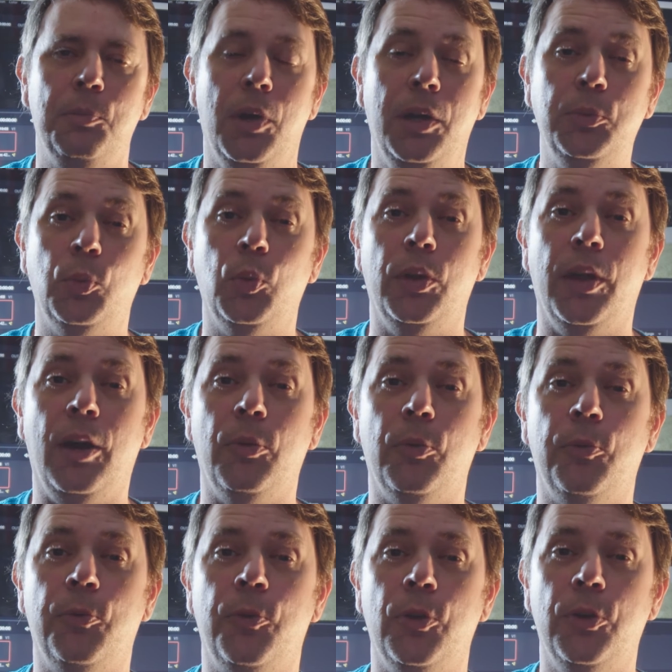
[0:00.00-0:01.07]
But
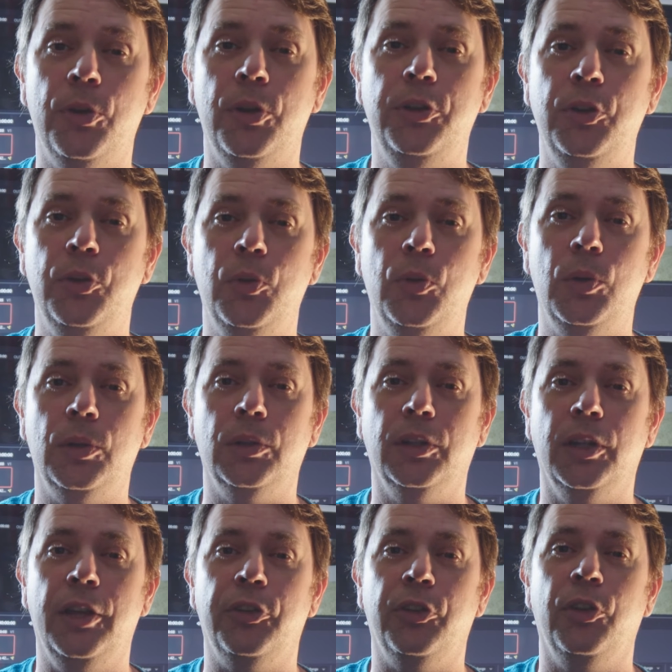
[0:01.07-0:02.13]
without further ado,
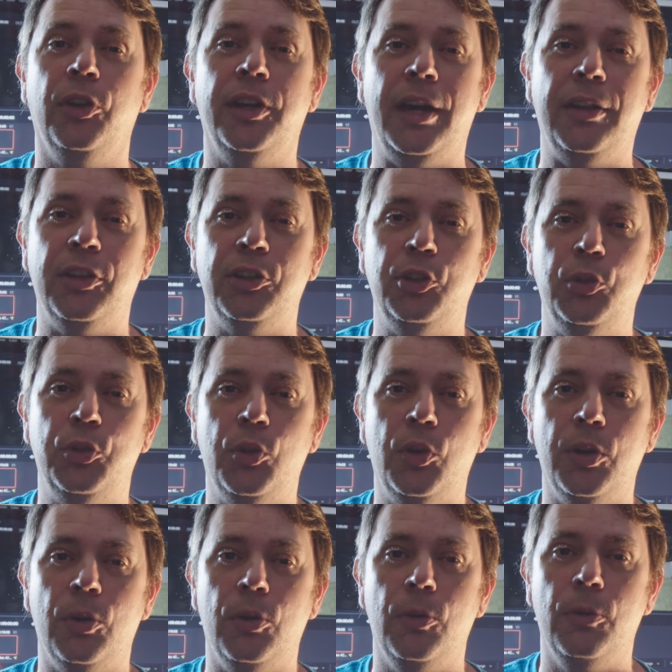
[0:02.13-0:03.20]
let's look at the
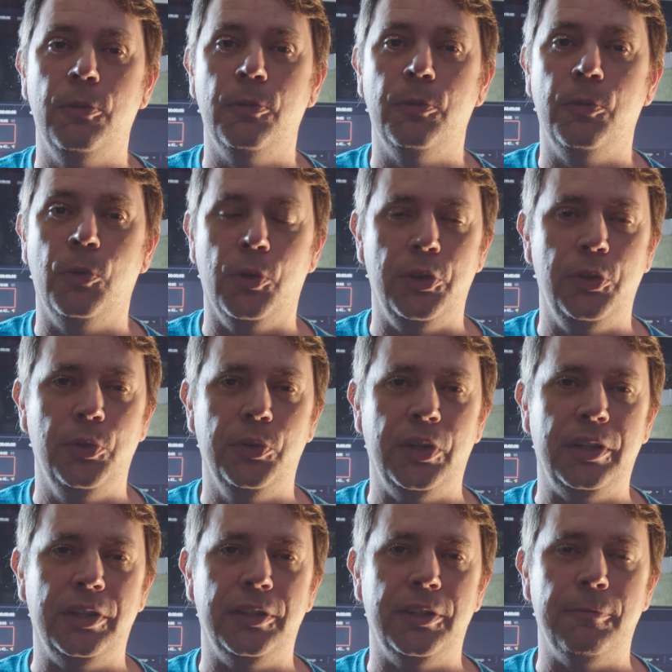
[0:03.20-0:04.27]
tutorial for
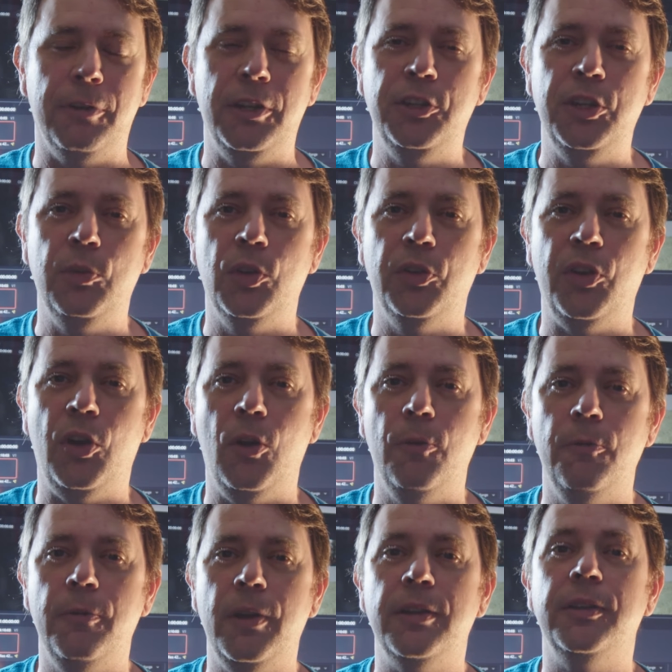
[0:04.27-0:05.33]
using DaVinci
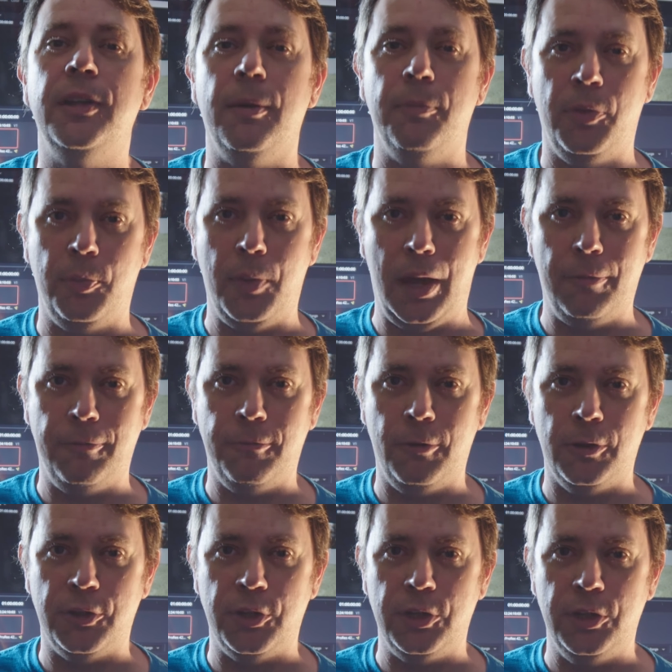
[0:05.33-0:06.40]
Resolve depth map
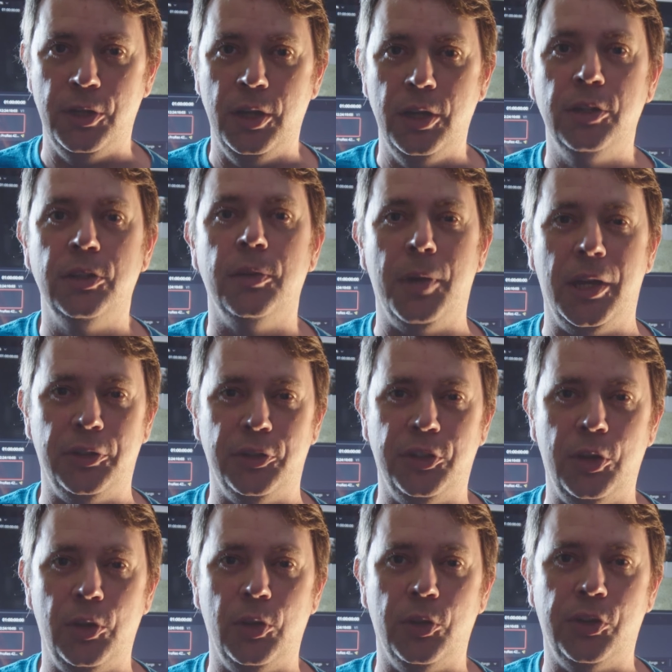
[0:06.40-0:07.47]
function to make
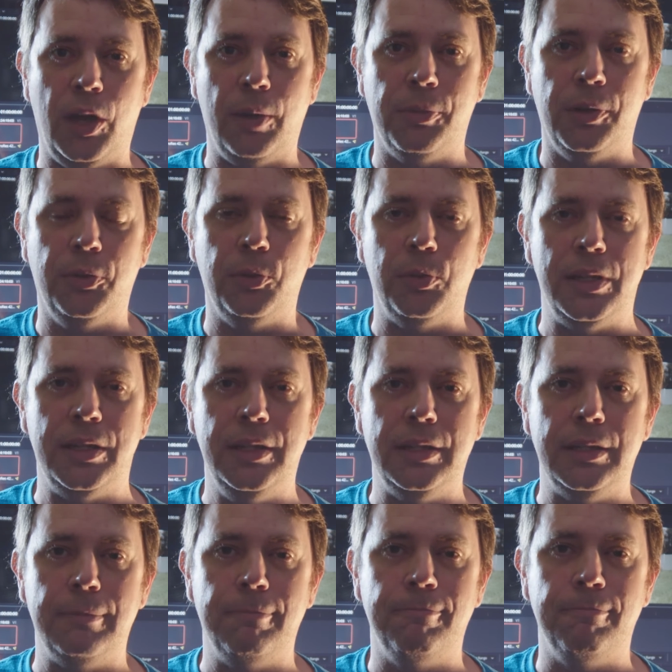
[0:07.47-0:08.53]
stereoscopic three D.